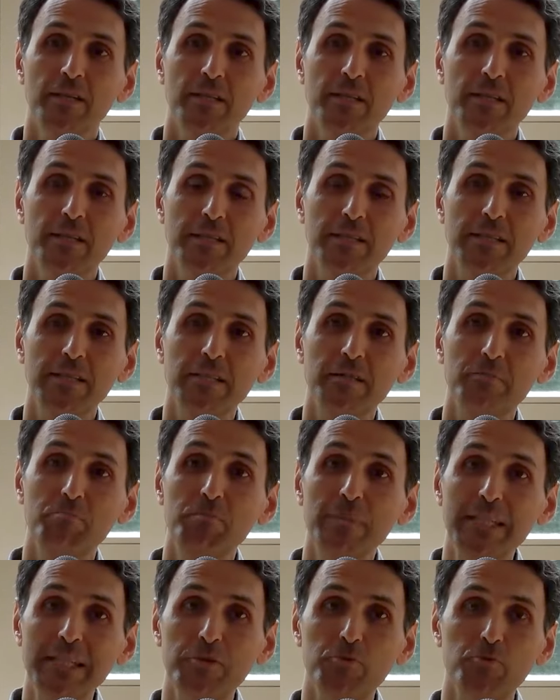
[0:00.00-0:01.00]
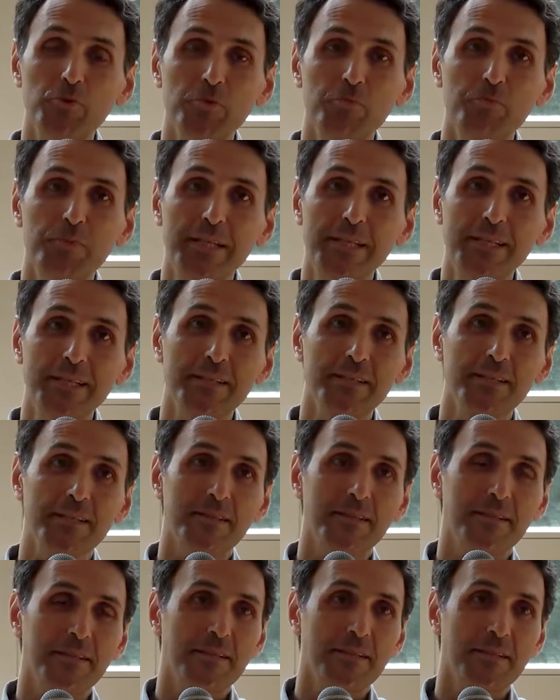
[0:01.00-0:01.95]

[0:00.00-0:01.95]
it is miserably